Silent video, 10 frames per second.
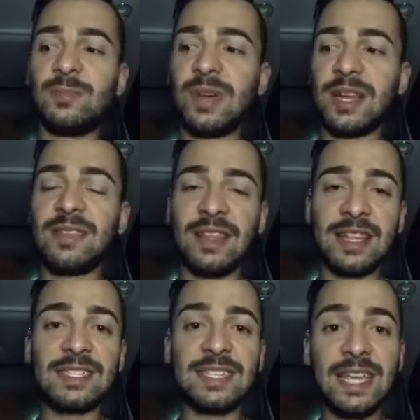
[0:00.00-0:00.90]
But I think
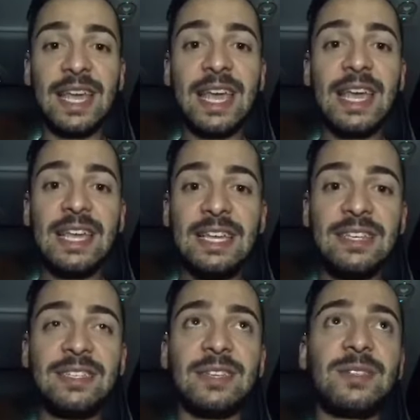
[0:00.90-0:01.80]
that's the
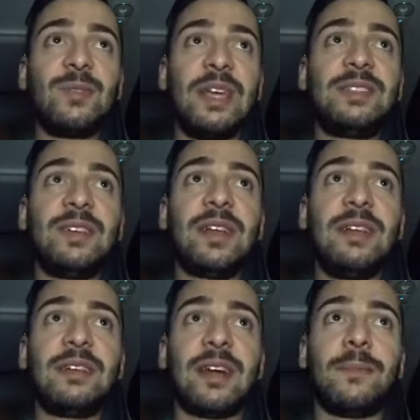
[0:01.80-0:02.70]
easiest way to
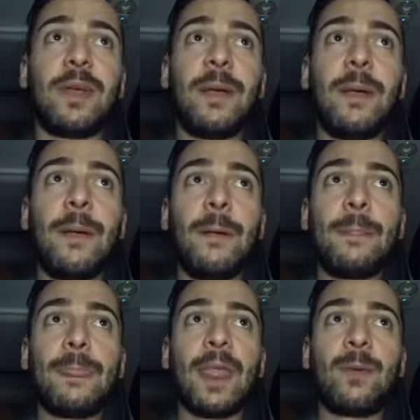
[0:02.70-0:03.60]
clean it up,
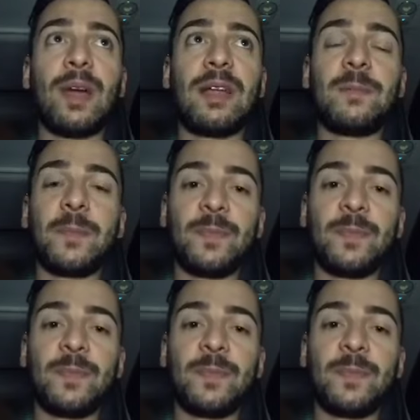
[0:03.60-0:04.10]
right?